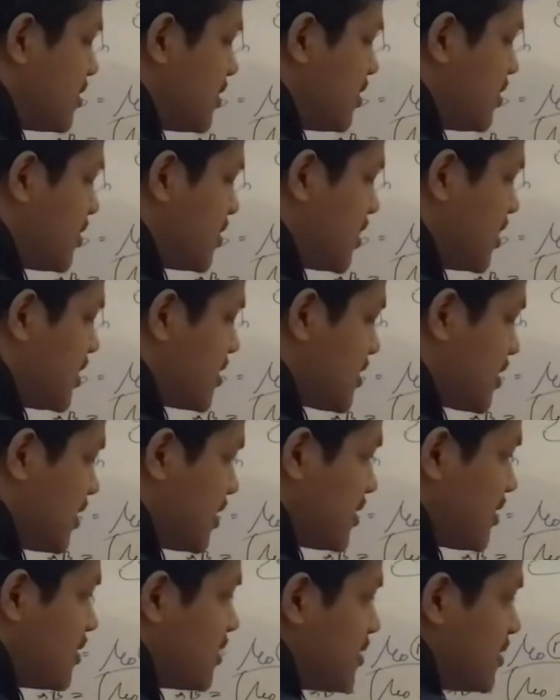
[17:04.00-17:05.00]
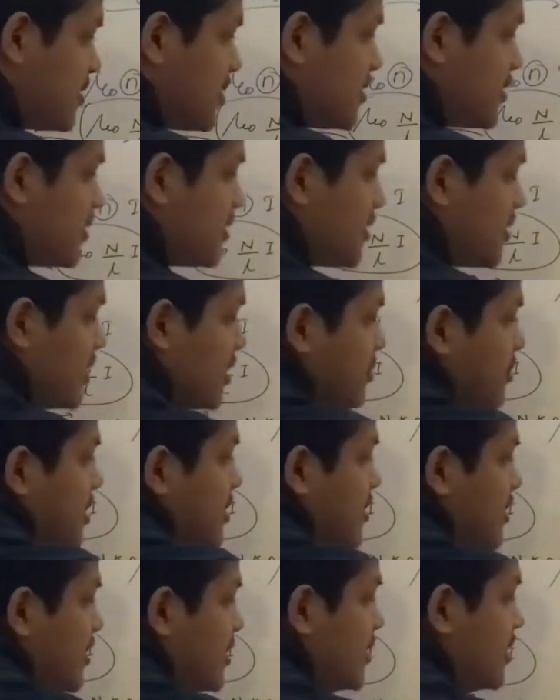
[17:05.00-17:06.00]
on that side. Let me
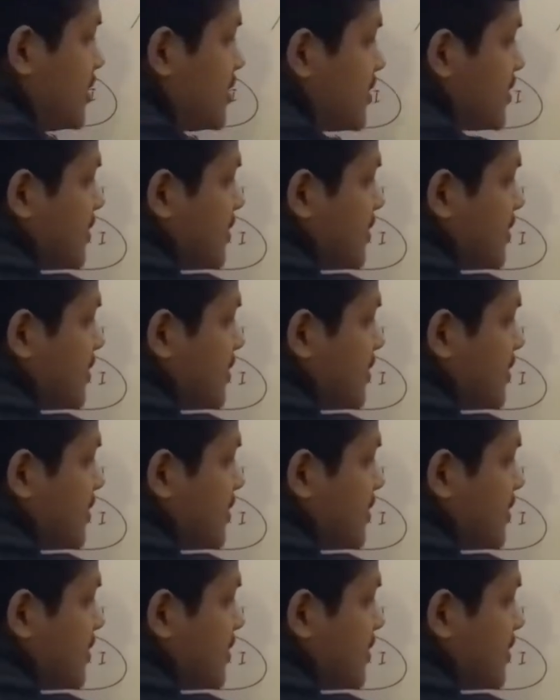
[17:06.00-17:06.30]
clean this.